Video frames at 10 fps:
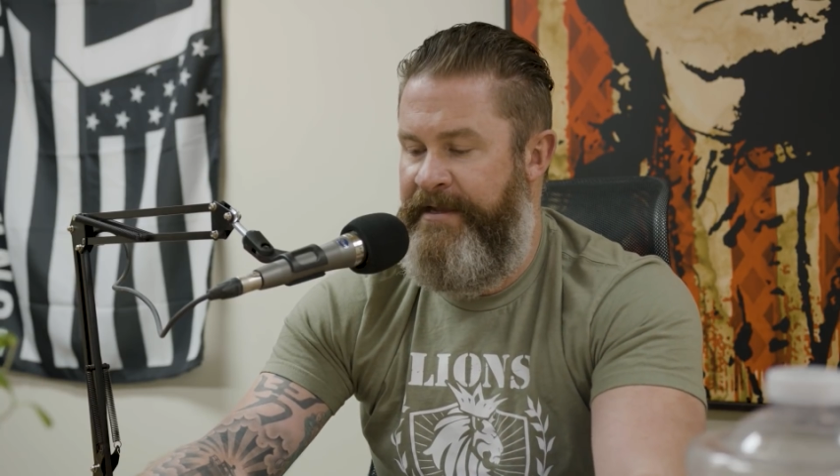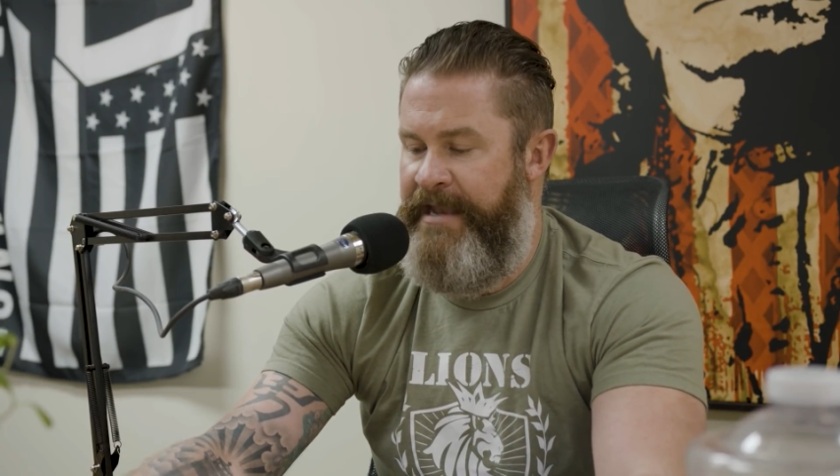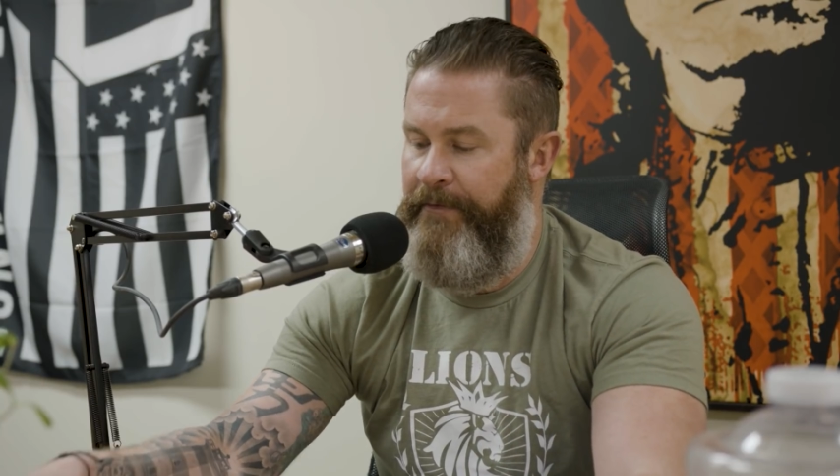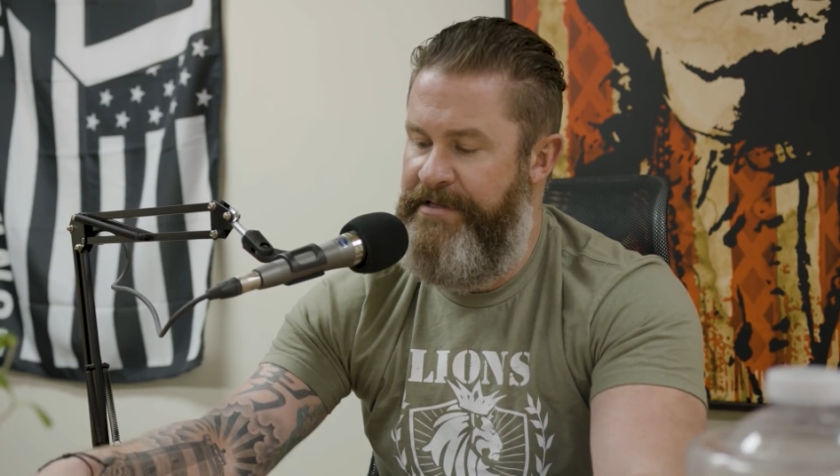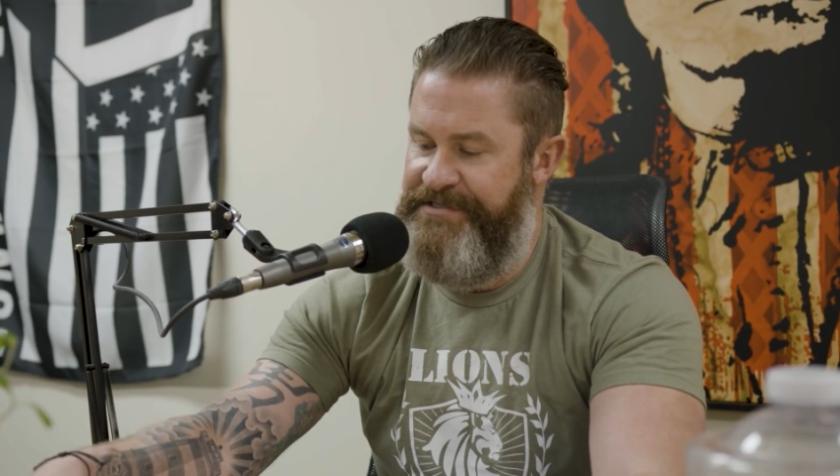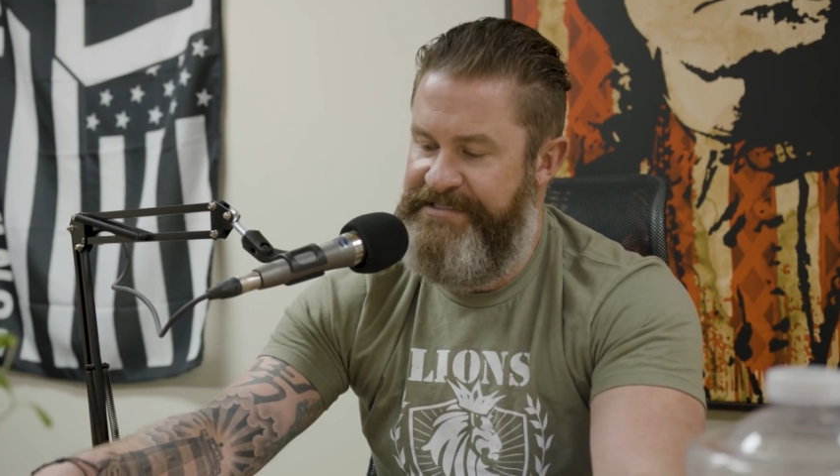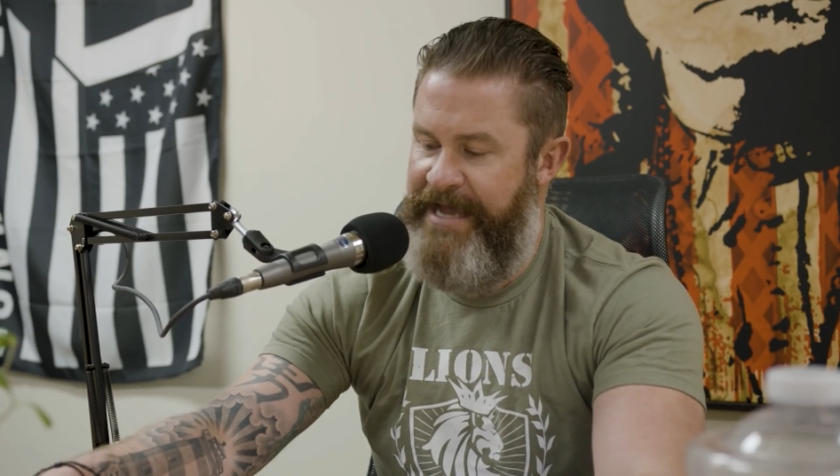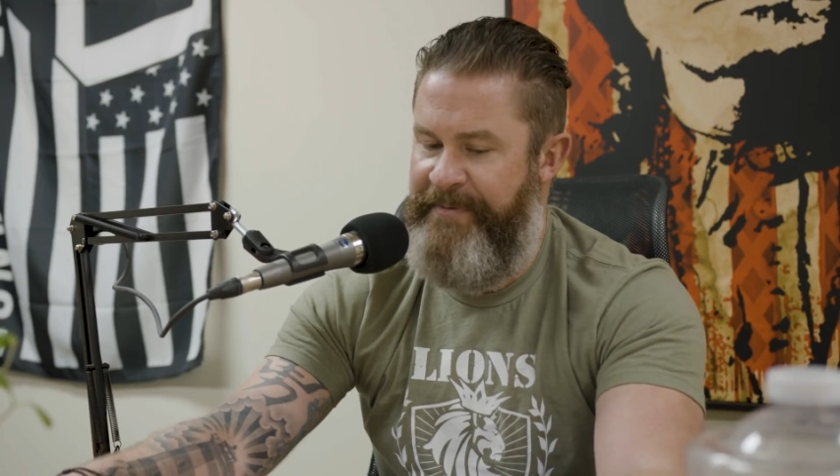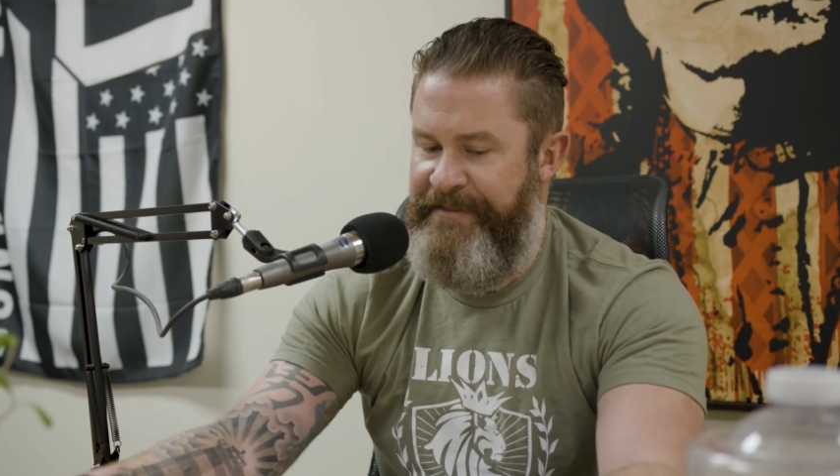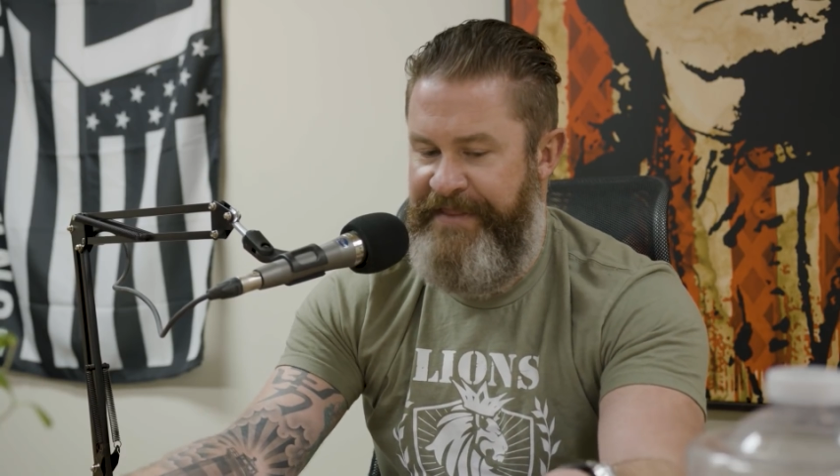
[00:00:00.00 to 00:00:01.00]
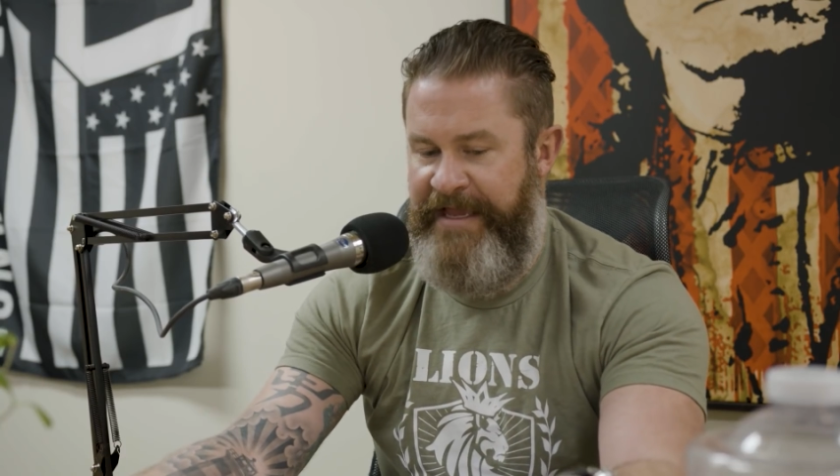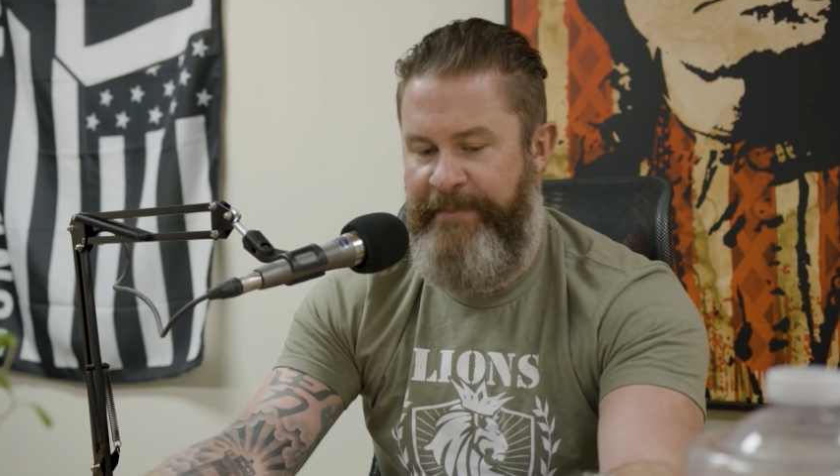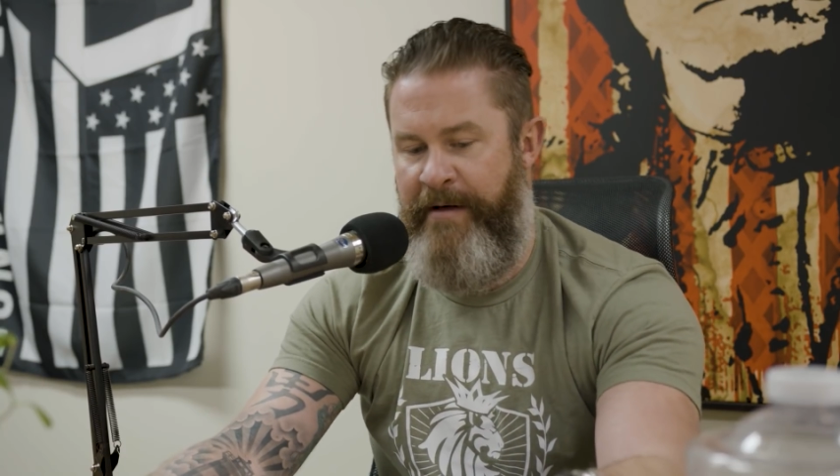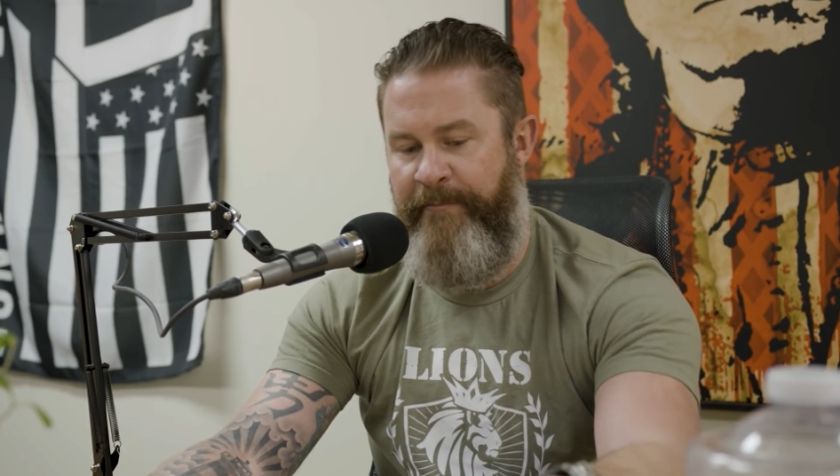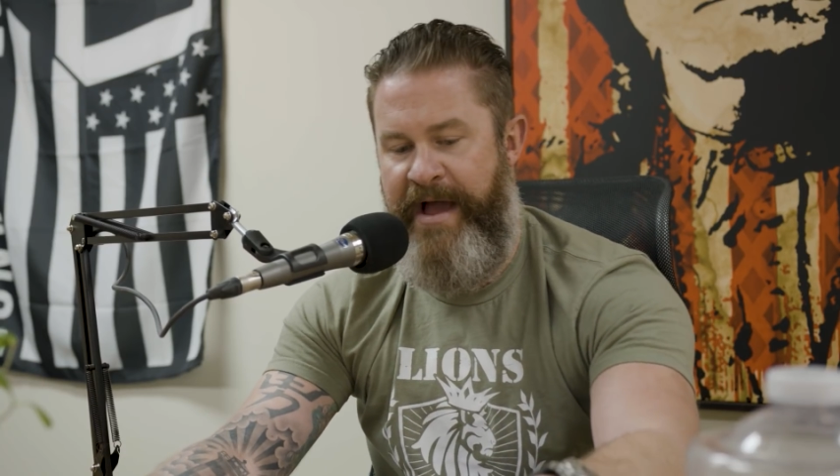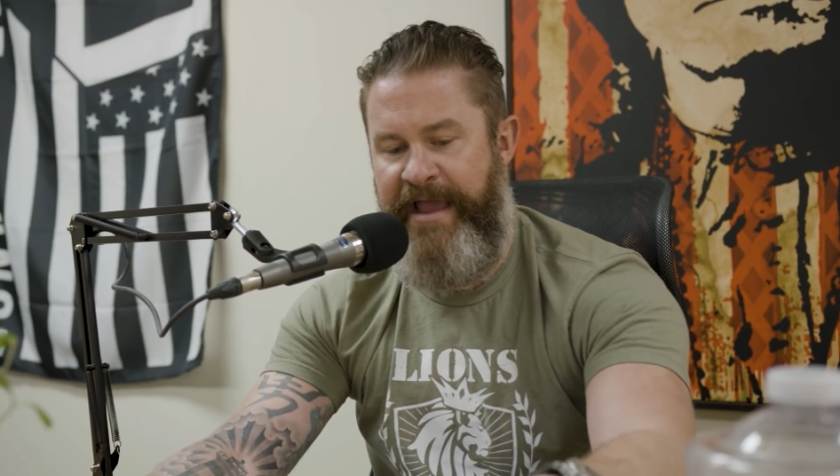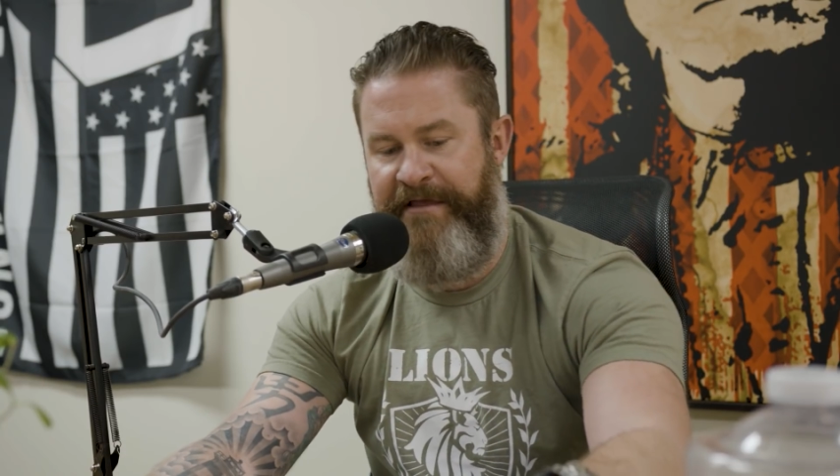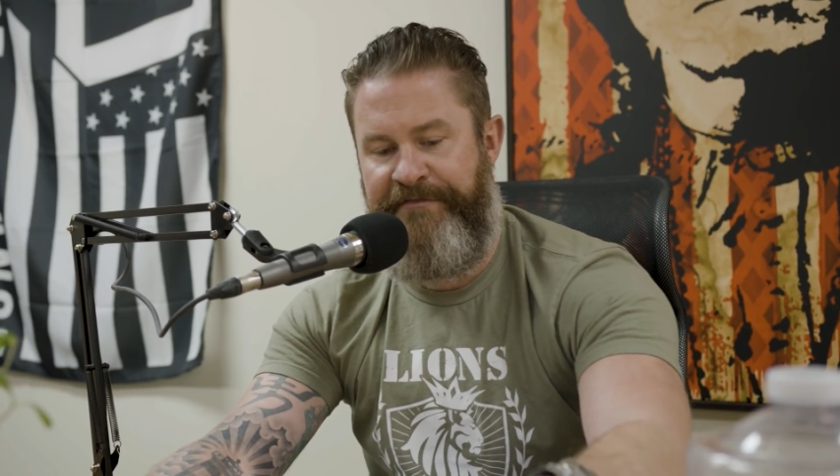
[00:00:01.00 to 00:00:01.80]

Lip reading: Now, when you stop and think about buying a